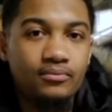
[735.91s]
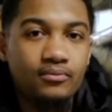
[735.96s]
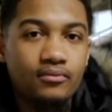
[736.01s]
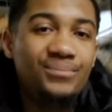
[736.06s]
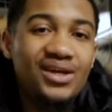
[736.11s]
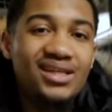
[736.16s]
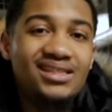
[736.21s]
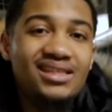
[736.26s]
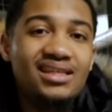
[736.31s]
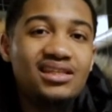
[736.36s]

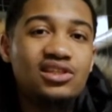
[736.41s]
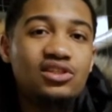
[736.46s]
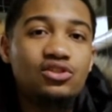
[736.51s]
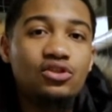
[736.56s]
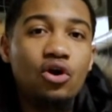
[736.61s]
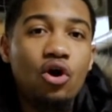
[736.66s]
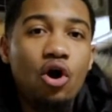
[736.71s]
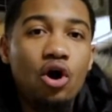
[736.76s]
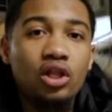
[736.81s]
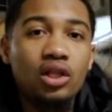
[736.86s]
Business is
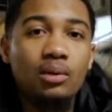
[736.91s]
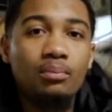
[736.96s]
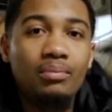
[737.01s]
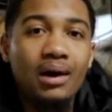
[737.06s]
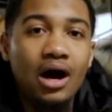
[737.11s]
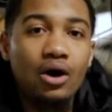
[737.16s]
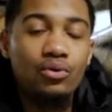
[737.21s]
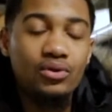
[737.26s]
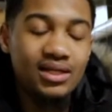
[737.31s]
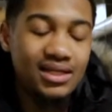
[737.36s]
all
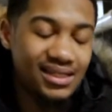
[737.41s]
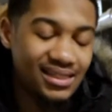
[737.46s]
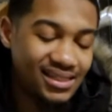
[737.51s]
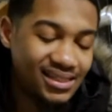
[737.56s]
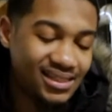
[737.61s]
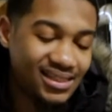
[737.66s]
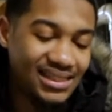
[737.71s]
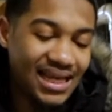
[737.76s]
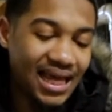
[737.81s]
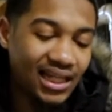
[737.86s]
about
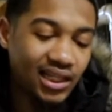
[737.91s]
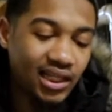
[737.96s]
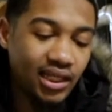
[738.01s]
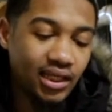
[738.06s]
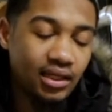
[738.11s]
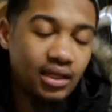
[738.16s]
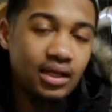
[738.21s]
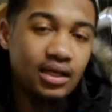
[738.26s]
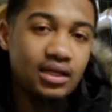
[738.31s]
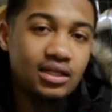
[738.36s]

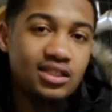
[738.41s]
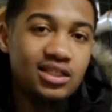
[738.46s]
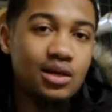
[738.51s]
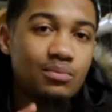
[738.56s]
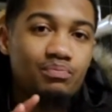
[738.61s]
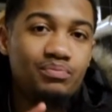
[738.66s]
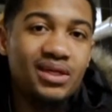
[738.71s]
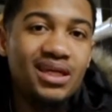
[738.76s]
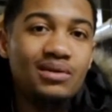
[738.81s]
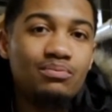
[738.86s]
selling to
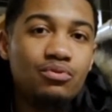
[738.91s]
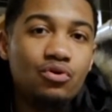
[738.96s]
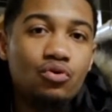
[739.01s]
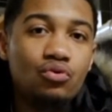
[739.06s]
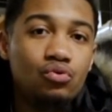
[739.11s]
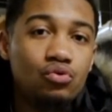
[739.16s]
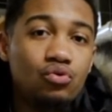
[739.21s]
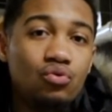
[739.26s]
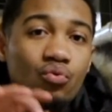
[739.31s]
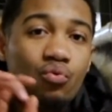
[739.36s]

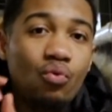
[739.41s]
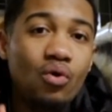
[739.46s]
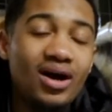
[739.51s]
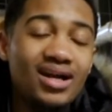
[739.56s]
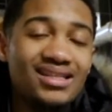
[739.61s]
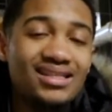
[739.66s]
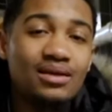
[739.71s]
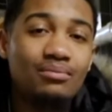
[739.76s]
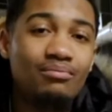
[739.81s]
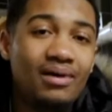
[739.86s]
people who
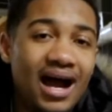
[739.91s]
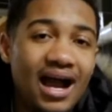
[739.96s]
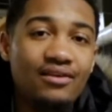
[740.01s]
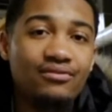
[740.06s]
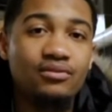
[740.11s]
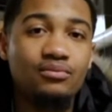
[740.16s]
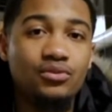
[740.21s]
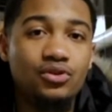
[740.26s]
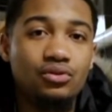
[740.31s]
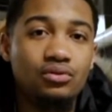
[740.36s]
want to buy
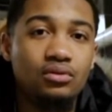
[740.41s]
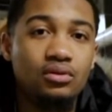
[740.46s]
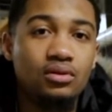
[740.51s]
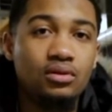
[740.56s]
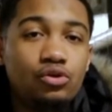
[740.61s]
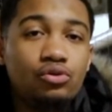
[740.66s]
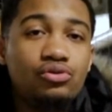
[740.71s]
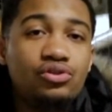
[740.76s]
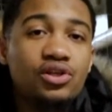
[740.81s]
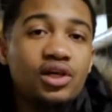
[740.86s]
from you.
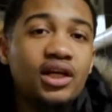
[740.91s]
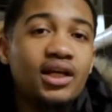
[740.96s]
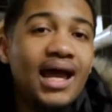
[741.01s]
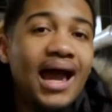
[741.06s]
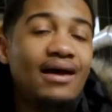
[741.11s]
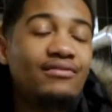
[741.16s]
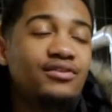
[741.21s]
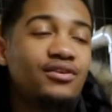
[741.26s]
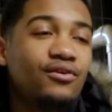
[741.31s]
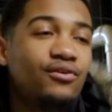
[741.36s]
You shouldn't
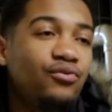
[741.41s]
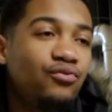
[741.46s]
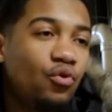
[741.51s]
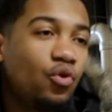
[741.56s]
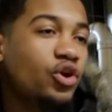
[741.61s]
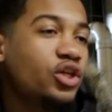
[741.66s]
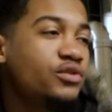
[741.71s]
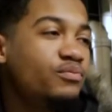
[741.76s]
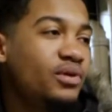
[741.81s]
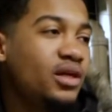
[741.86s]
have to
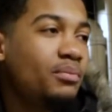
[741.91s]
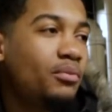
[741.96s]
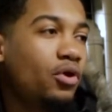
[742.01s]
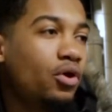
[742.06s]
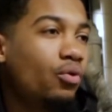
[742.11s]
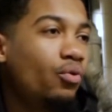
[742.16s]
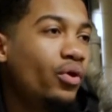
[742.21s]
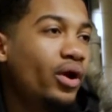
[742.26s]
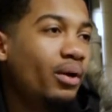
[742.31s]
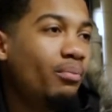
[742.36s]
force people
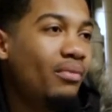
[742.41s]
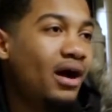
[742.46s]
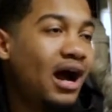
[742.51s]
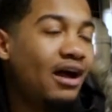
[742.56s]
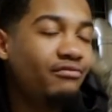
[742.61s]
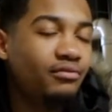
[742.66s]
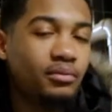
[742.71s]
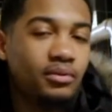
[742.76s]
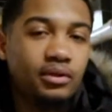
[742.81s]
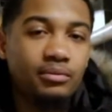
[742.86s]
to want to buy
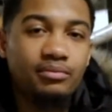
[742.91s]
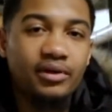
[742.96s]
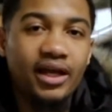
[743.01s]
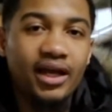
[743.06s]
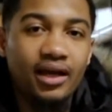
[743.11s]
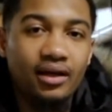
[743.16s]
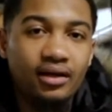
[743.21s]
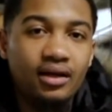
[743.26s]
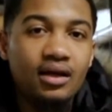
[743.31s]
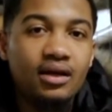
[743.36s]
from your
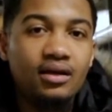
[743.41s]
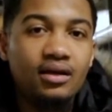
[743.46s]
brand.